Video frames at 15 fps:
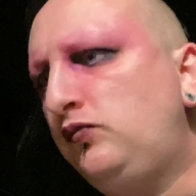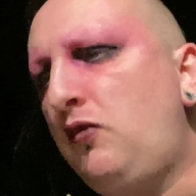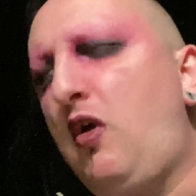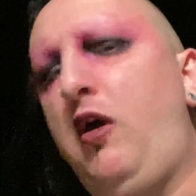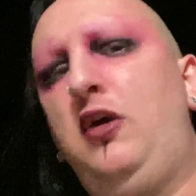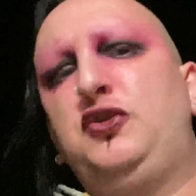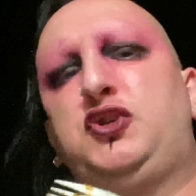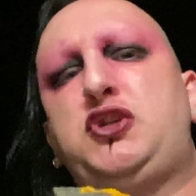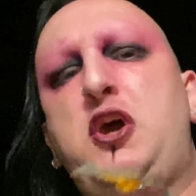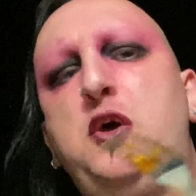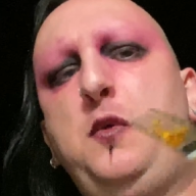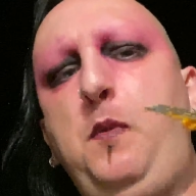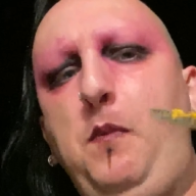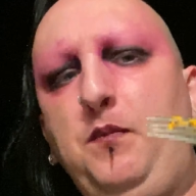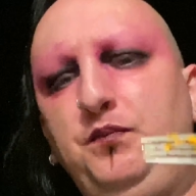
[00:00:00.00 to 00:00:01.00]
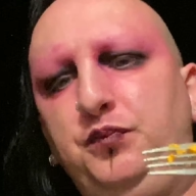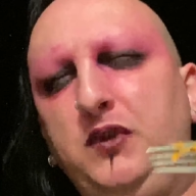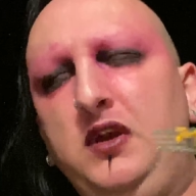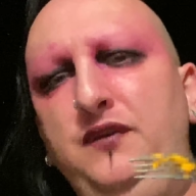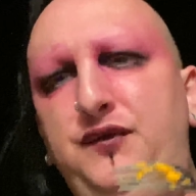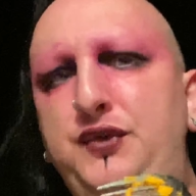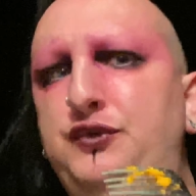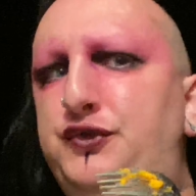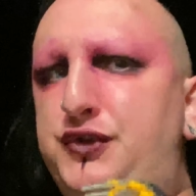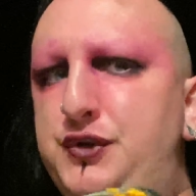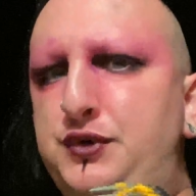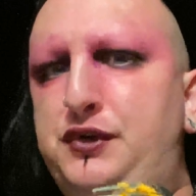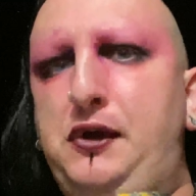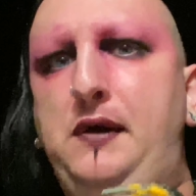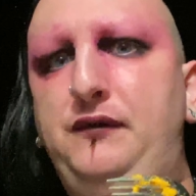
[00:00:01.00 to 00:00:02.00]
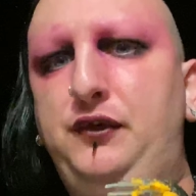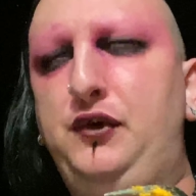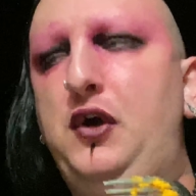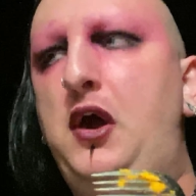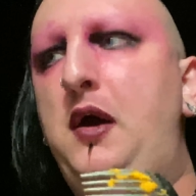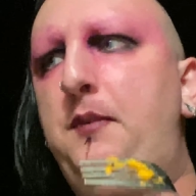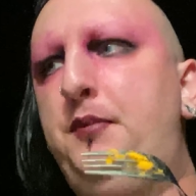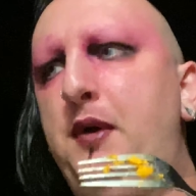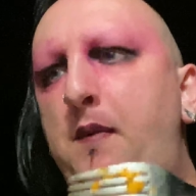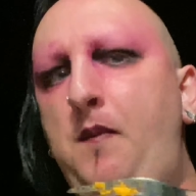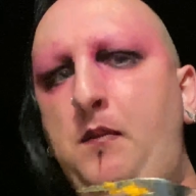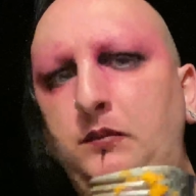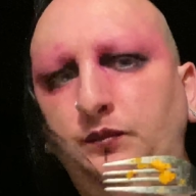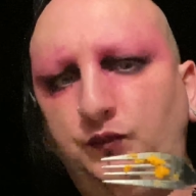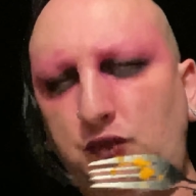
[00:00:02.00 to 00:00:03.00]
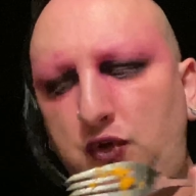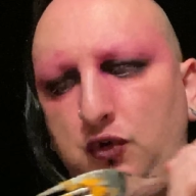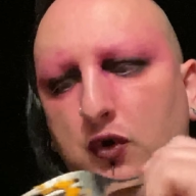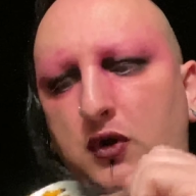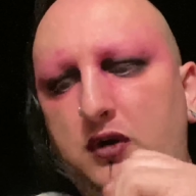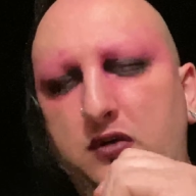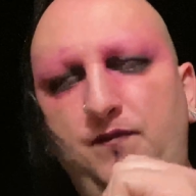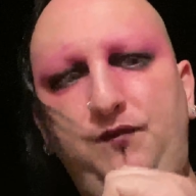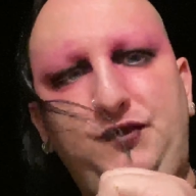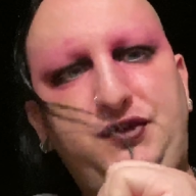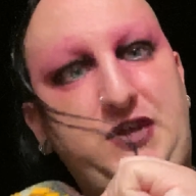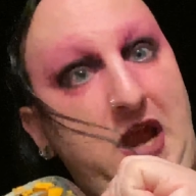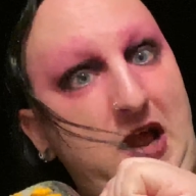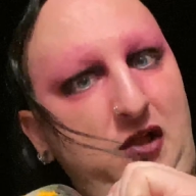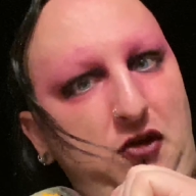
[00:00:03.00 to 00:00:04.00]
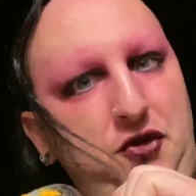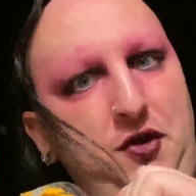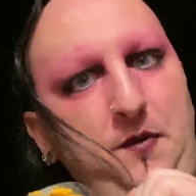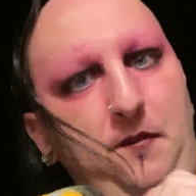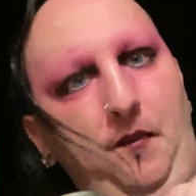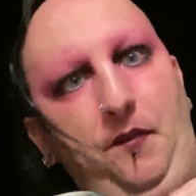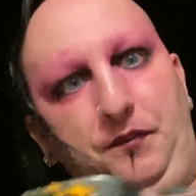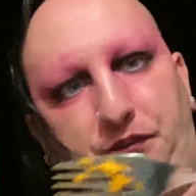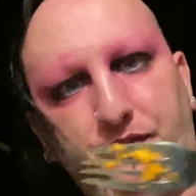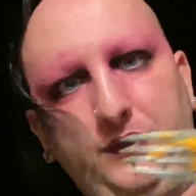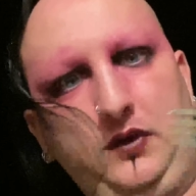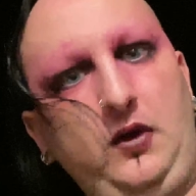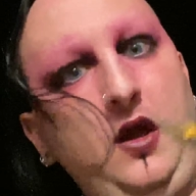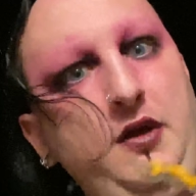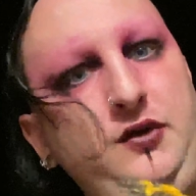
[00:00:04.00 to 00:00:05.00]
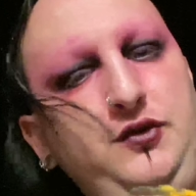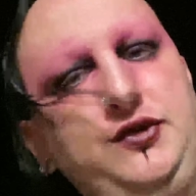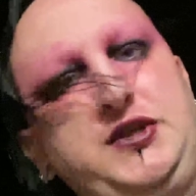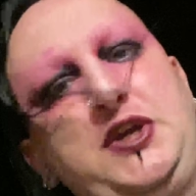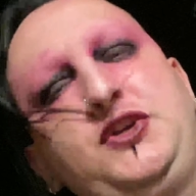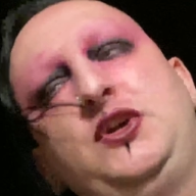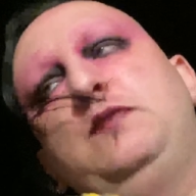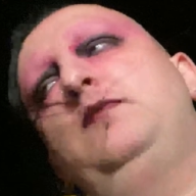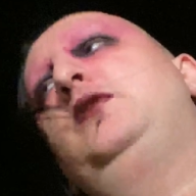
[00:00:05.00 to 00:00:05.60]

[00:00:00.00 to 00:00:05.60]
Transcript: Also, if you do cover up your salad, I use that term